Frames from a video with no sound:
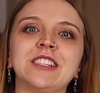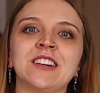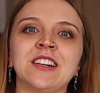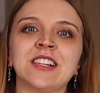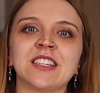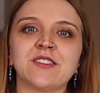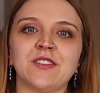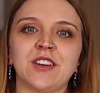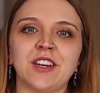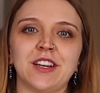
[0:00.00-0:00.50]

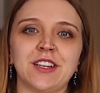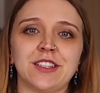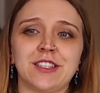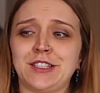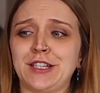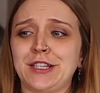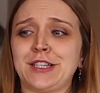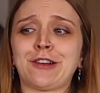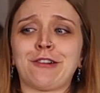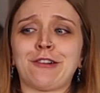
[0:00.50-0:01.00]
nice for her to
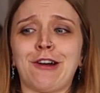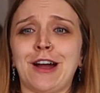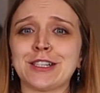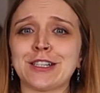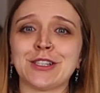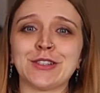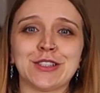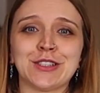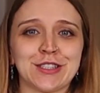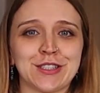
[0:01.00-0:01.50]
just crash
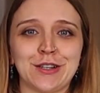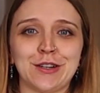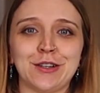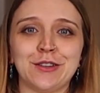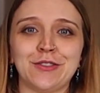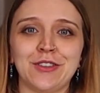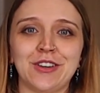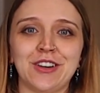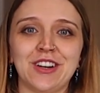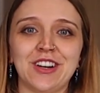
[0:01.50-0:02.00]
on the
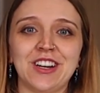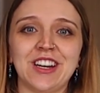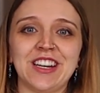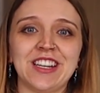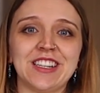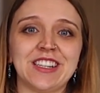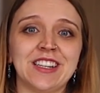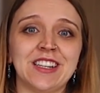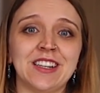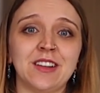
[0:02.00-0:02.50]
sofa
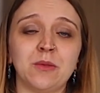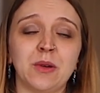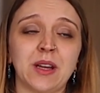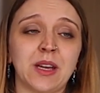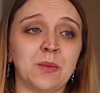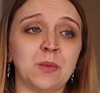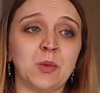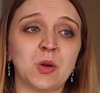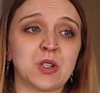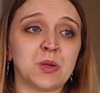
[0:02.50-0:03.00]
and we
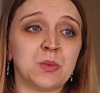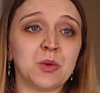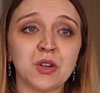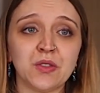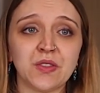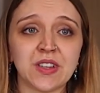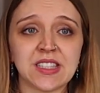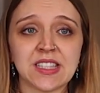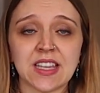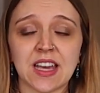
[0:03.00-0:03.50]
can watch a
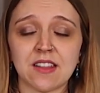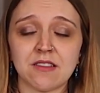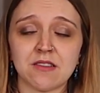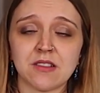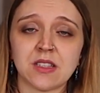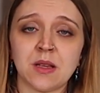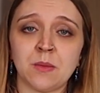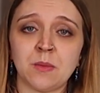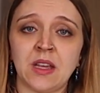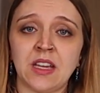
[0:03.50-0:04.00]
movie together or
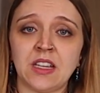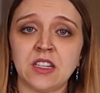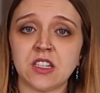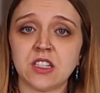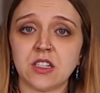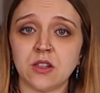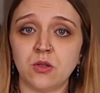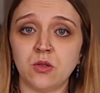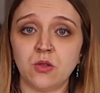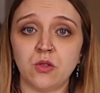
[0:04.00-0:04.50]
something.
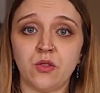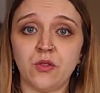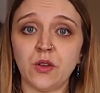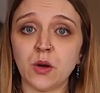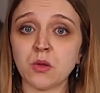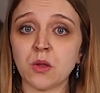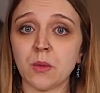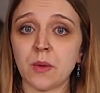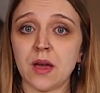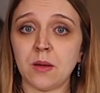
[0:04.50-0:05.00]
She'll
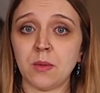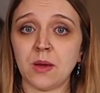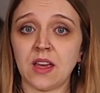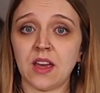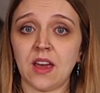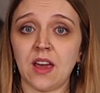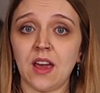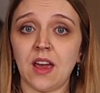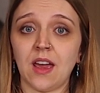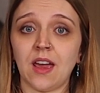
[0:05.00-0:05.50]
feel the baby
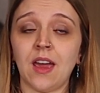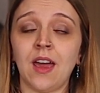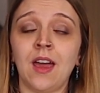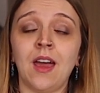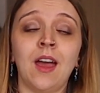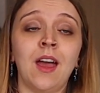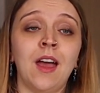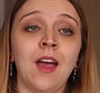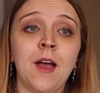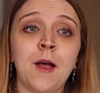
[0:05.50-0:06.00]
kick.
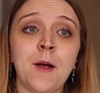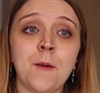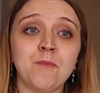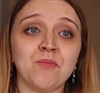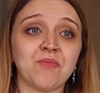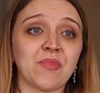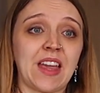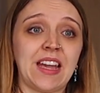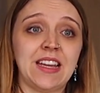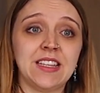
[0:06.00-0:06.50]

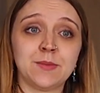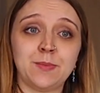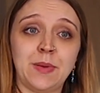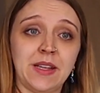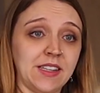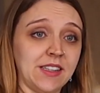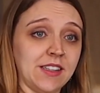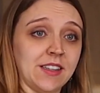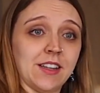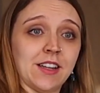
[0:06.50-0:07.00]
He's
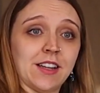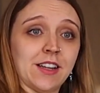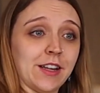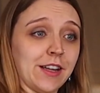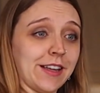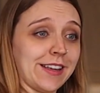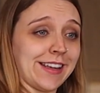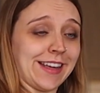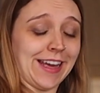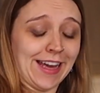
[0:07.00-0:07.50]
been
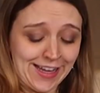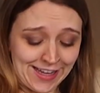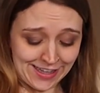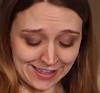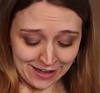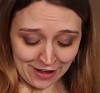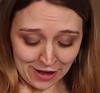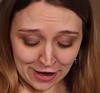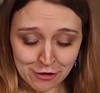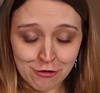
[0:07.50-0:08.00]
kicking
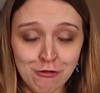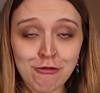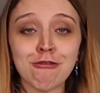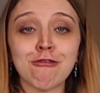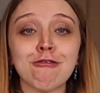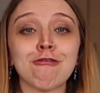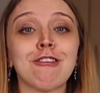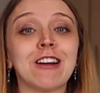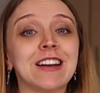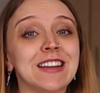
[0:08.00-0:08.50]
like
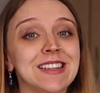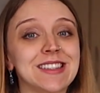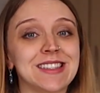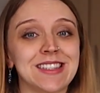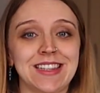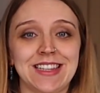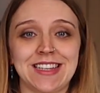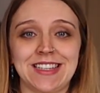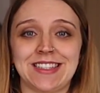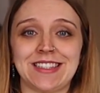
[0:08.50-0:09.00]

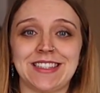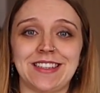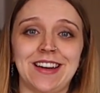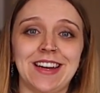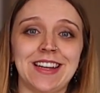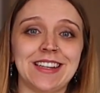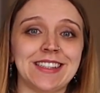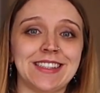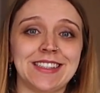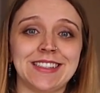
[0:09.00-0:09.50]
crazy this
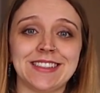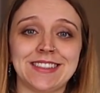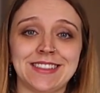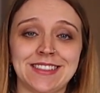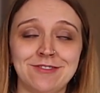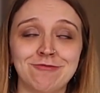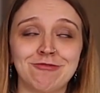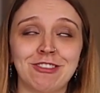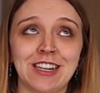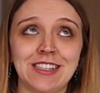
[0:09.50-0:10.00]
side. It
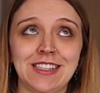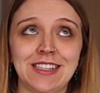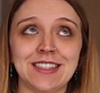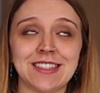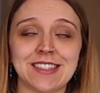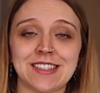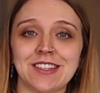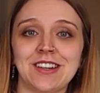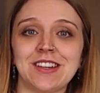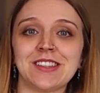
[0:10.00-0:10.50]
really
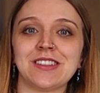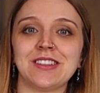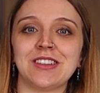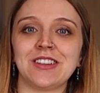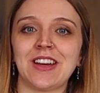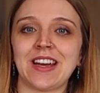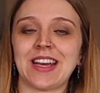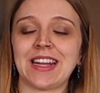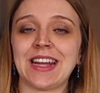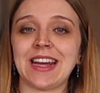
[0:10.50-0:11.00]
is starting to look
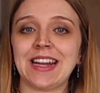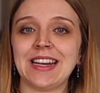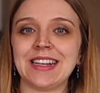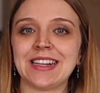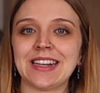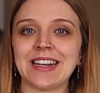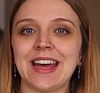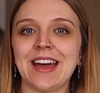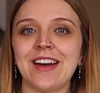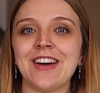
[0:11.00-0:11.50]
like an
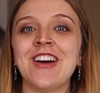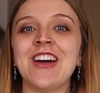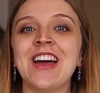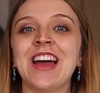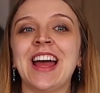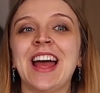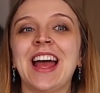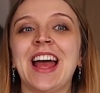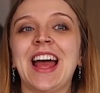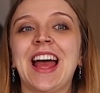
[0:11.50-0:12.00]
alien now.
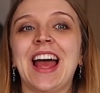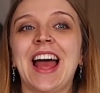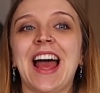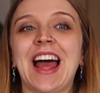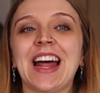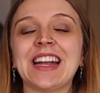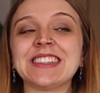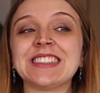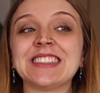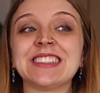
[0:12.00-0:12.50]

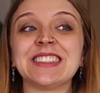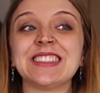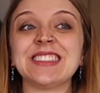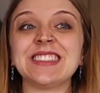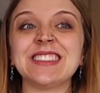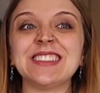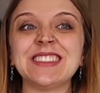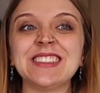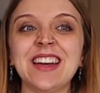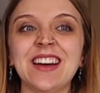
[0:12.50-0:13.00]
And
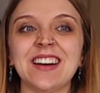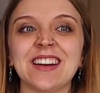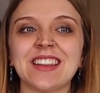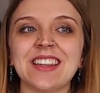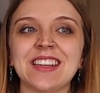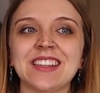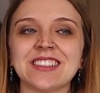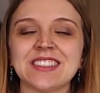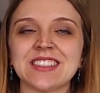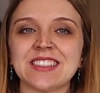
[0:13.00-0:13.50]
yeah, I
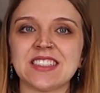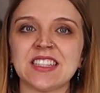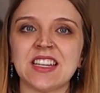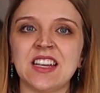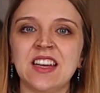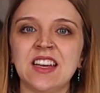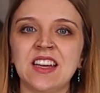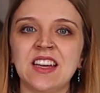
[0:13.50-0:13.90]
think just